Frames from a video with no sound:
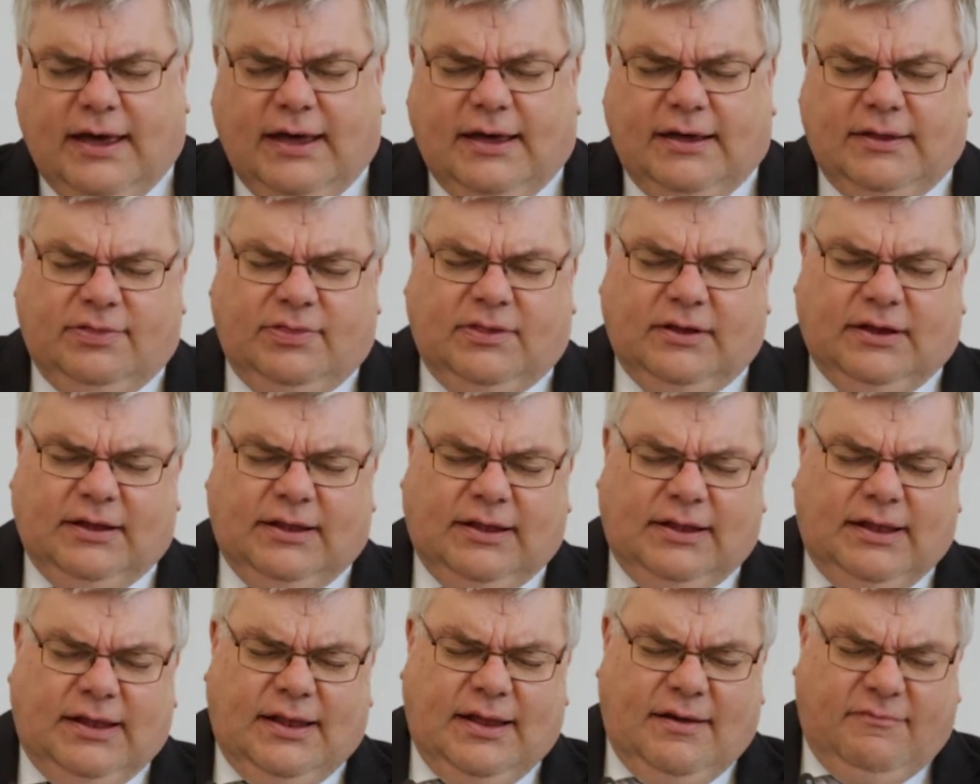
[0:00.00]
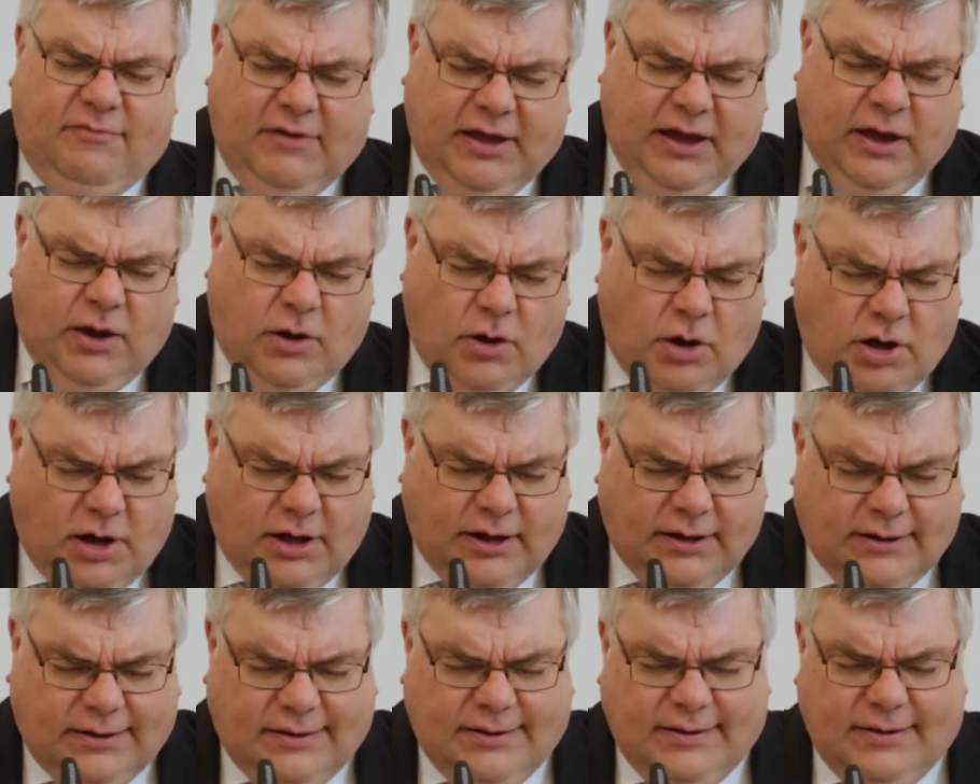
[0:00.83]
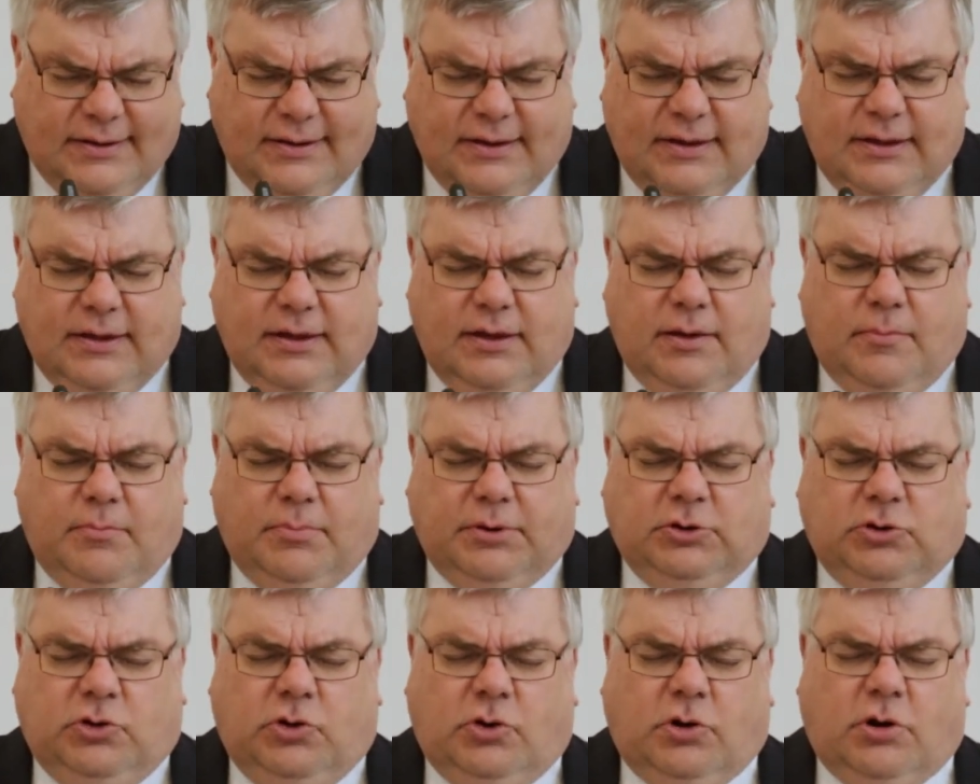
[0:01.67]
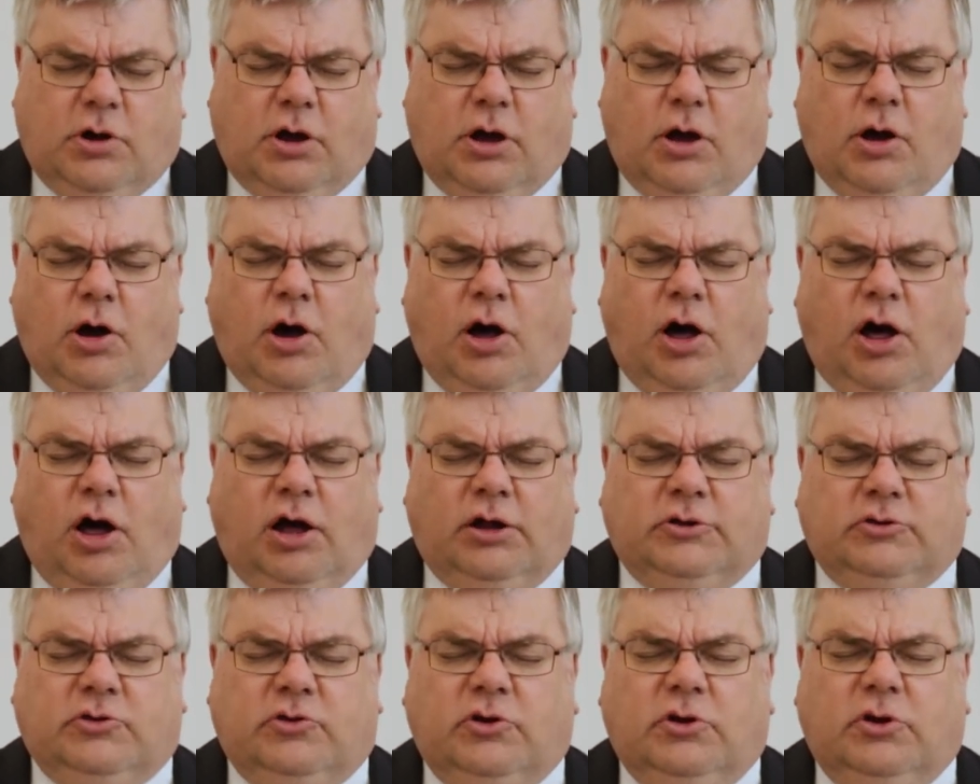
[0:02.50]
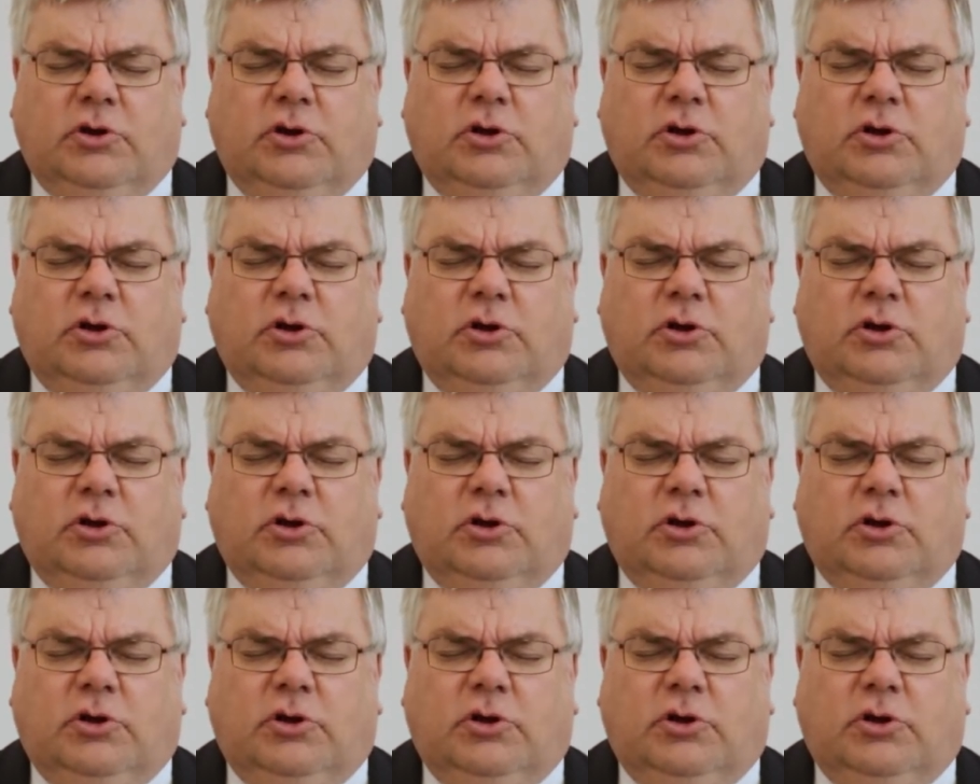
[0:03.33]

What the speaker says: and the living God, but you're a God